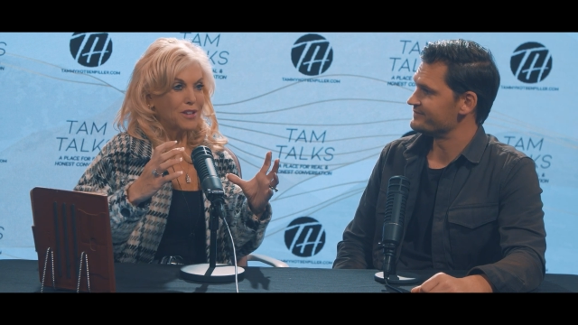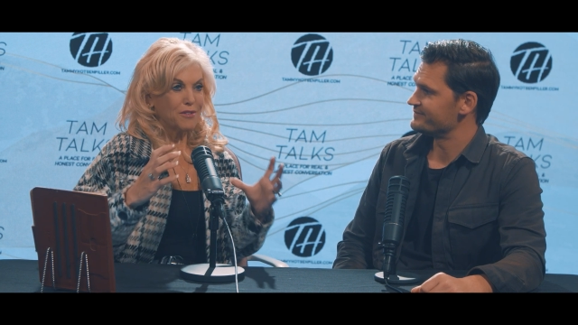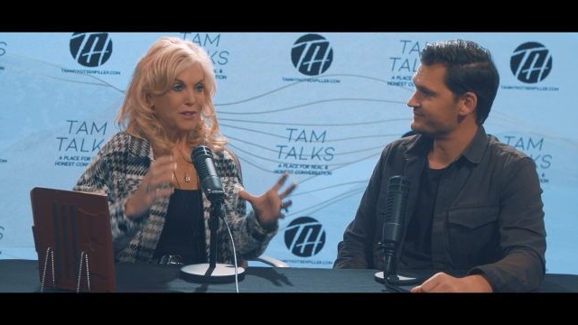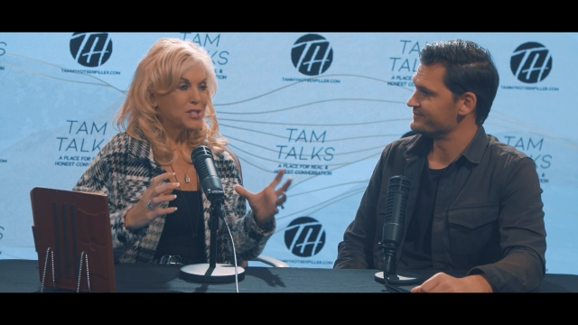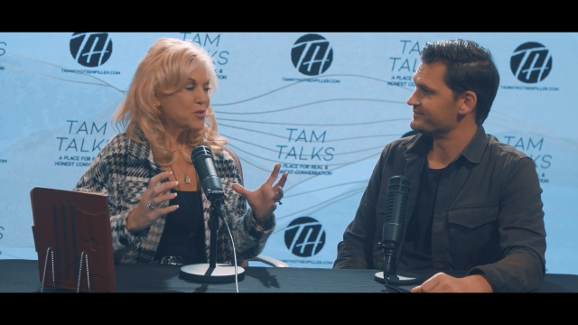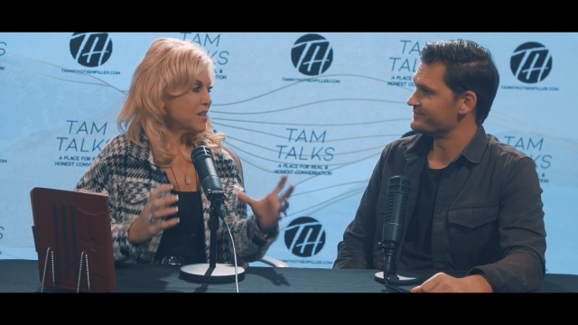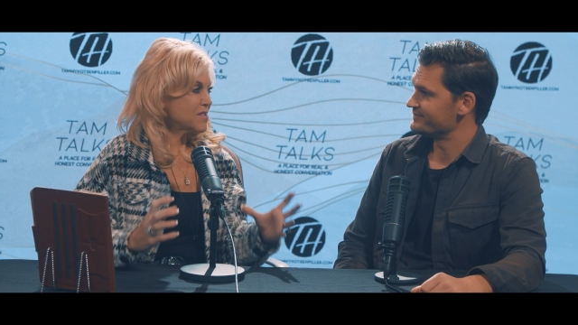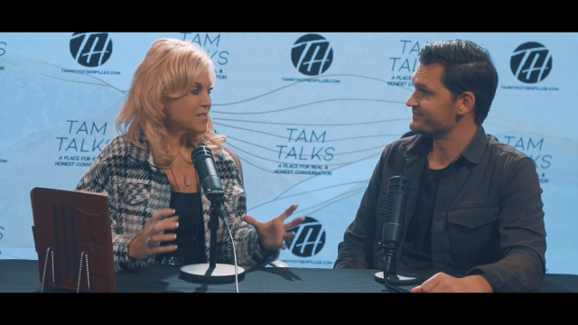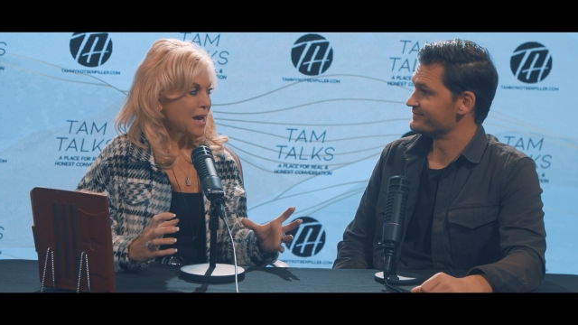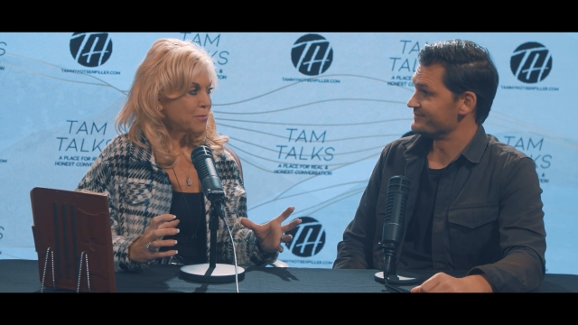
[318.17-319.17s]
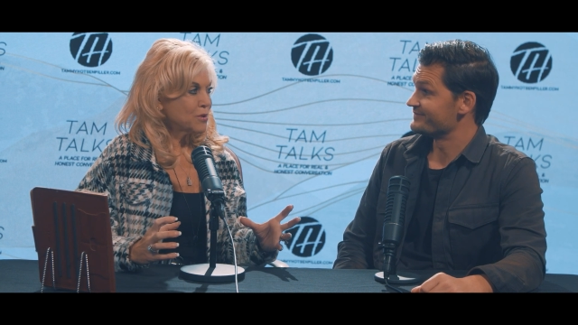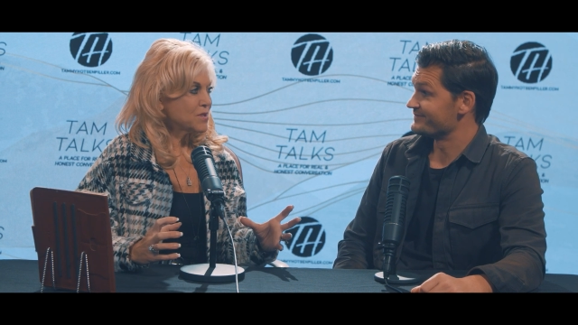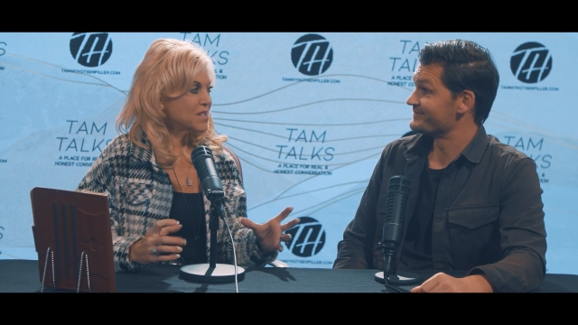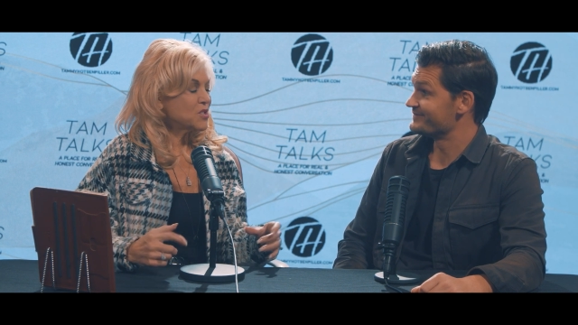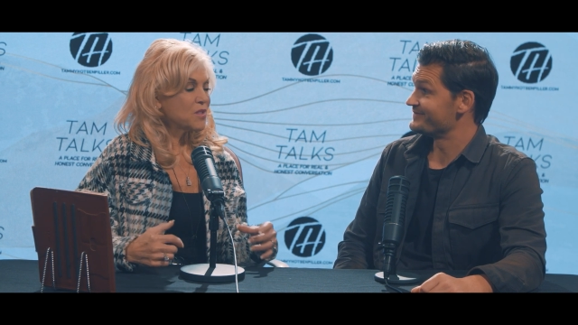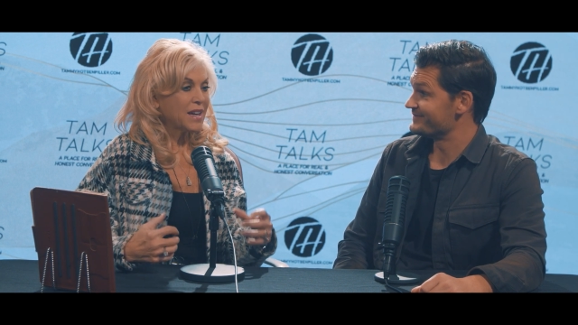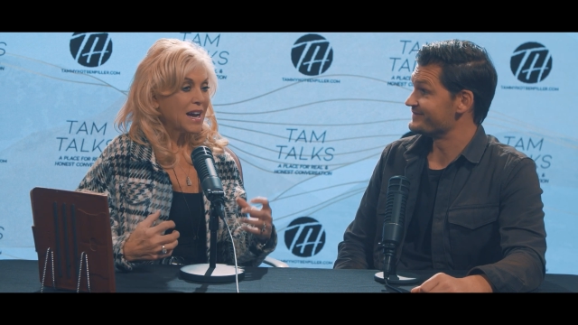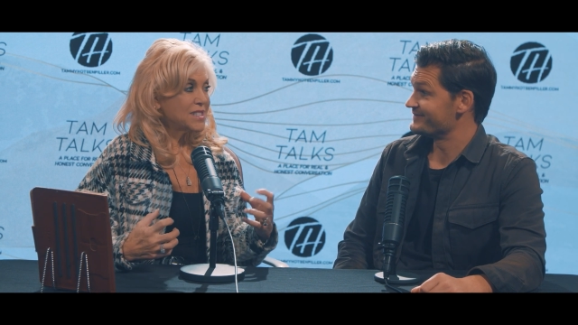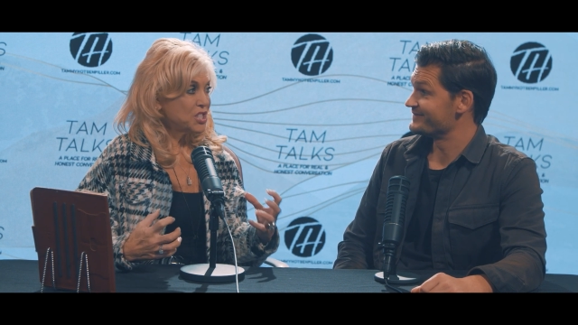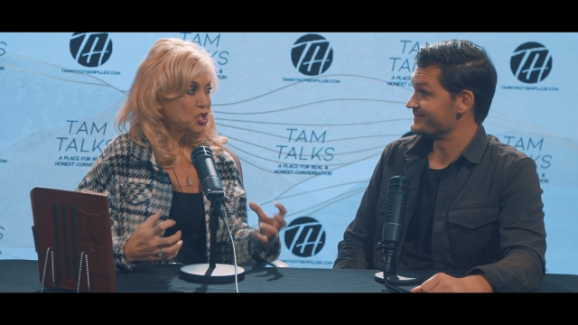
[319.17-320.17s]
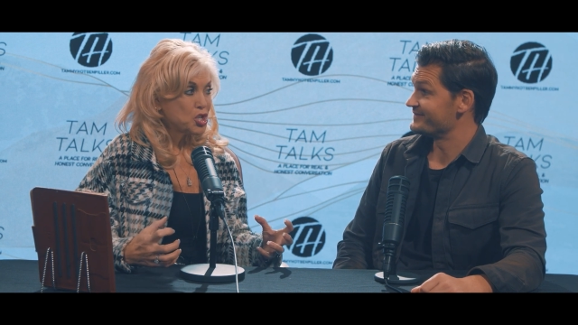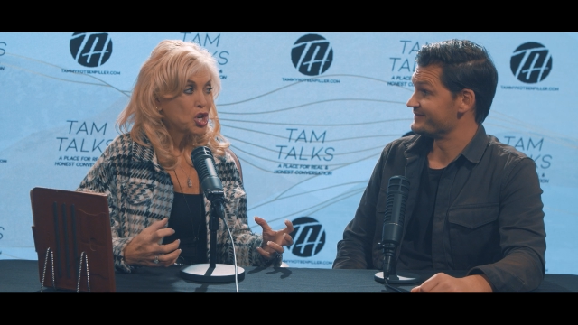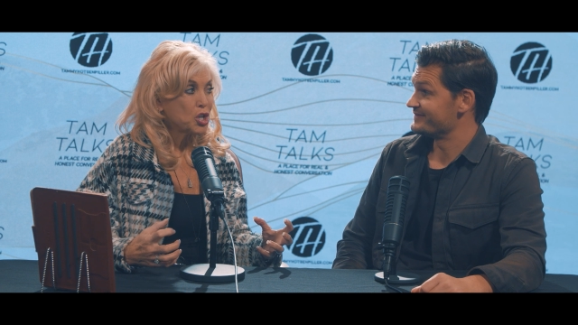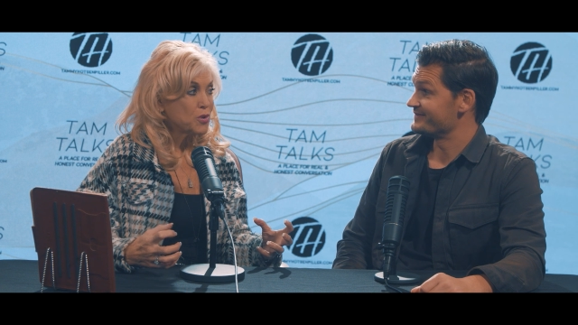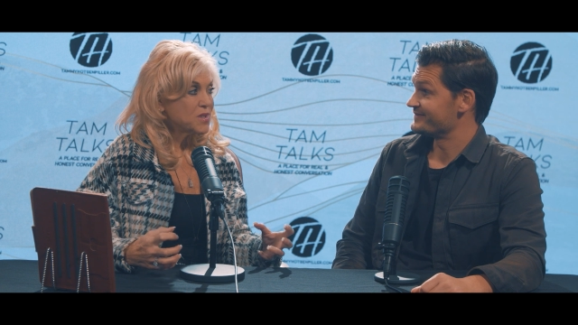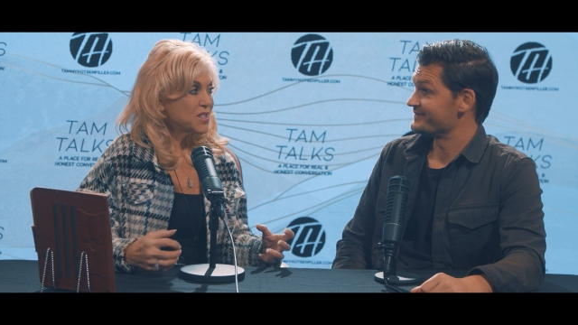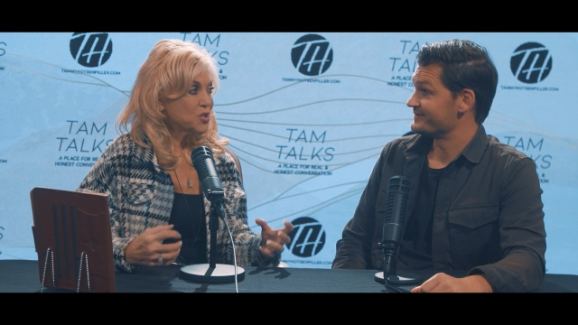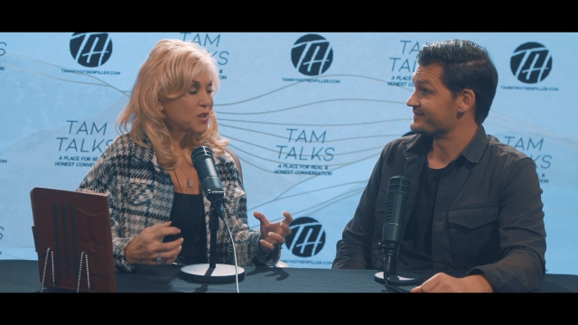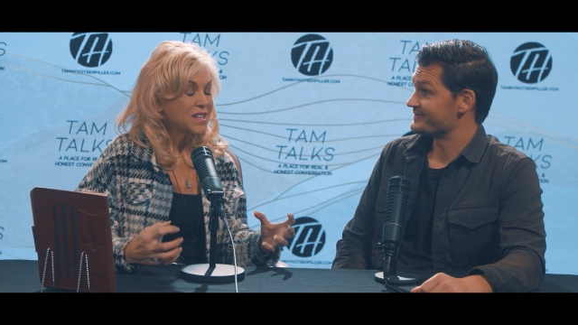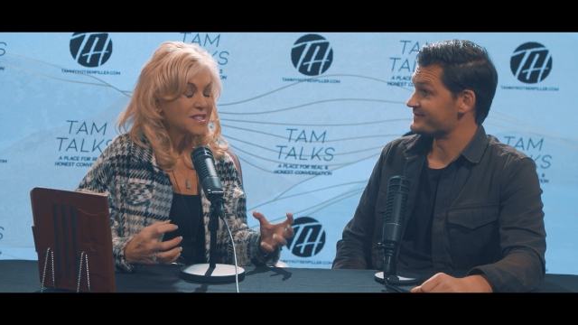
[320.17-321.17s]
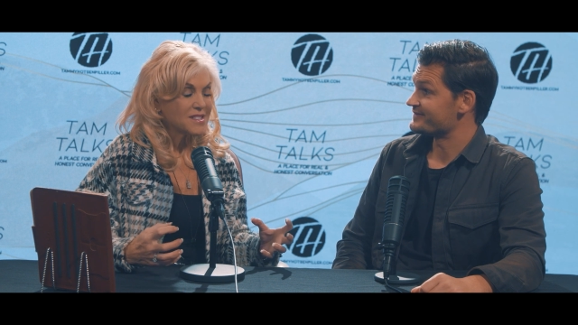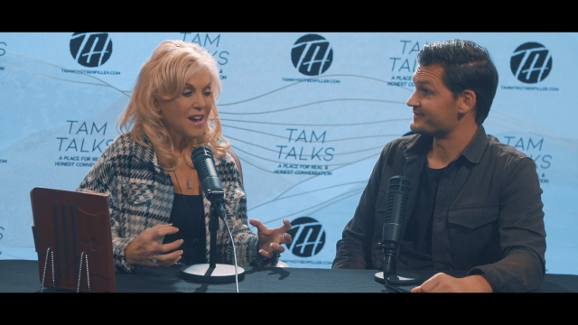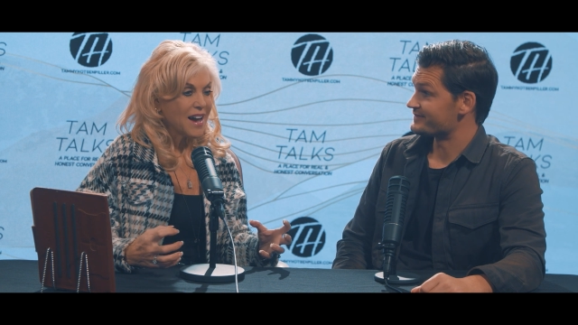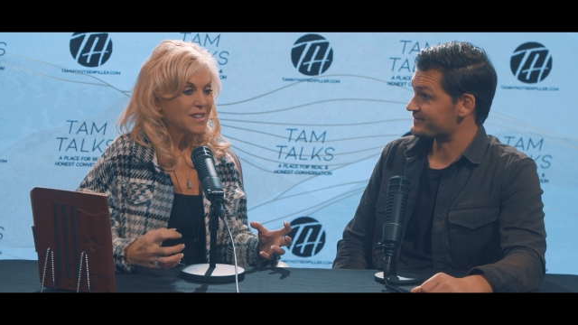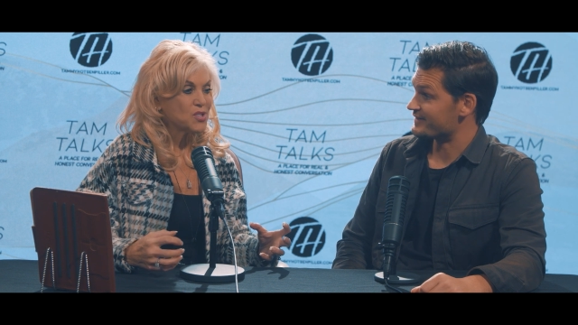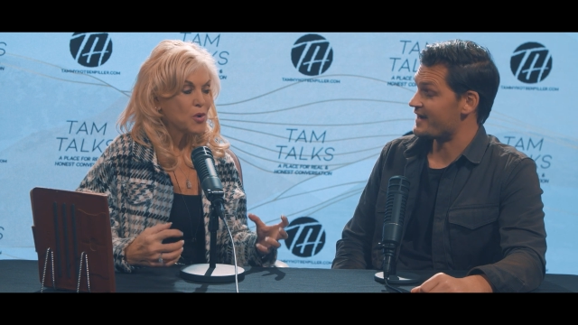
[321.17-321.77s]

Speaker 1: You know, these are the disciples. These are the guys he chose. These are his guys.